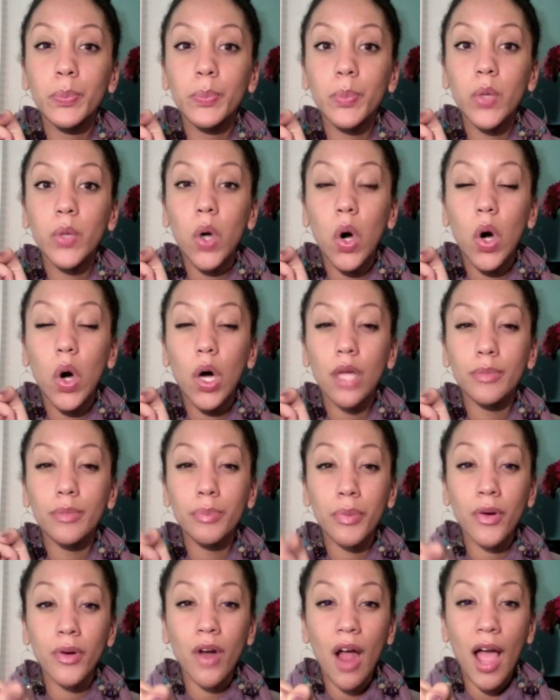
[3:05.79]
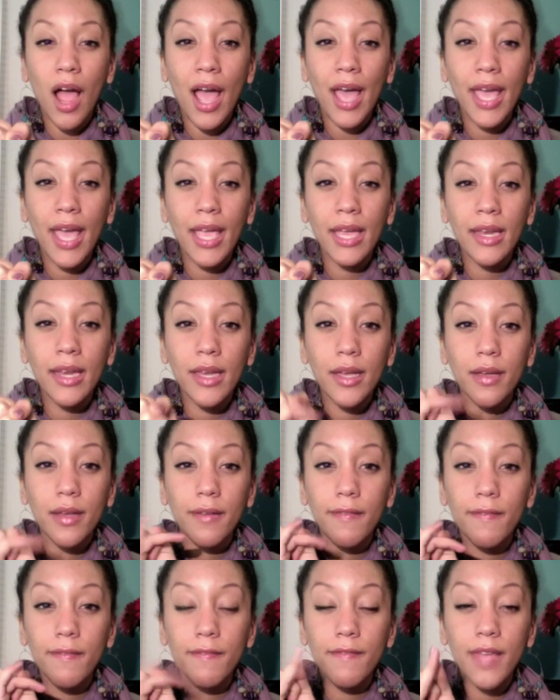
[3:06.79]
called Pride,
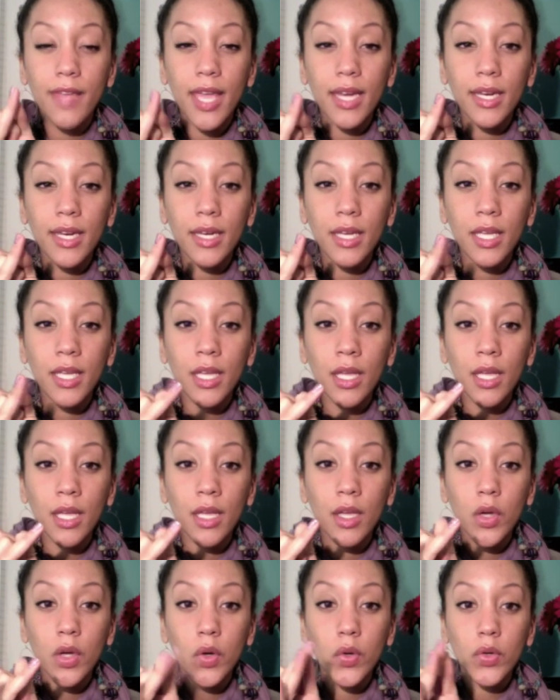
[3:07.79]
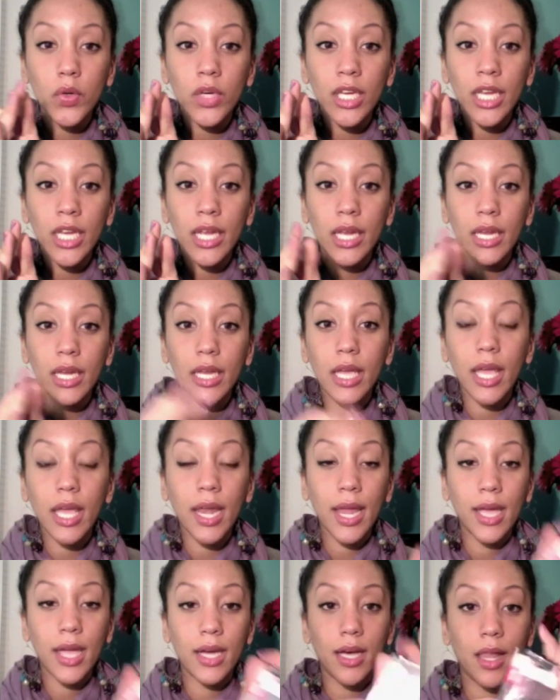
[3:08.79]
Vanity, Greed, and
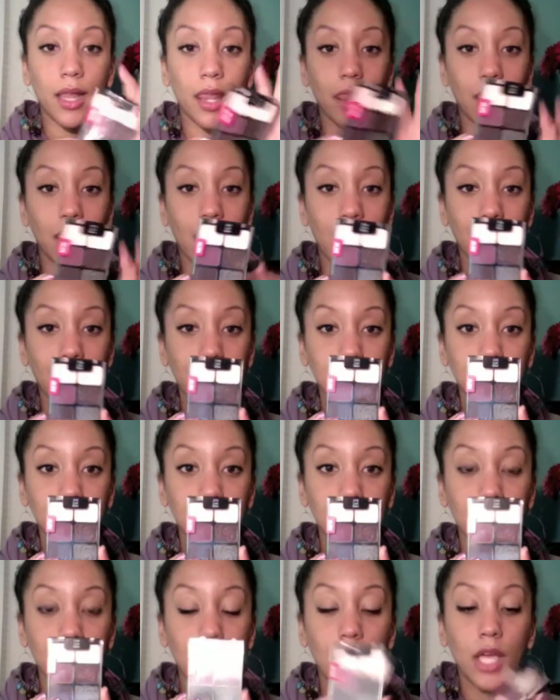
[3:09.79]
I got Lust.